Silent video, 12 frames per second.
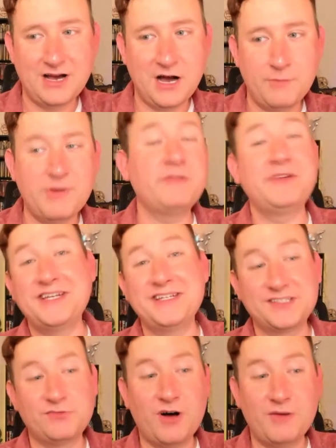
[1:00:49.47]
By the way, we did a
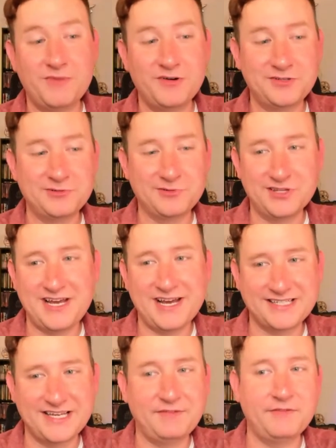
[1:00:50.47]
swamp boat tour the
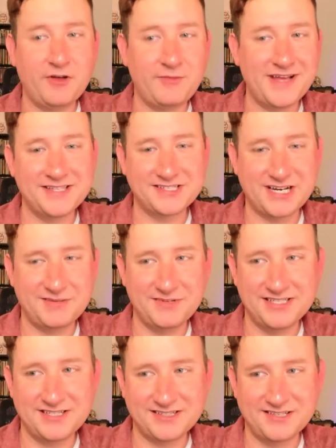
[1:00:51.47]
next day. If you follow my Instagram, you
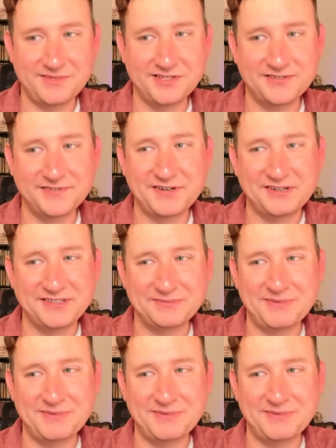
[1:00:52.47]
can see some of those photos.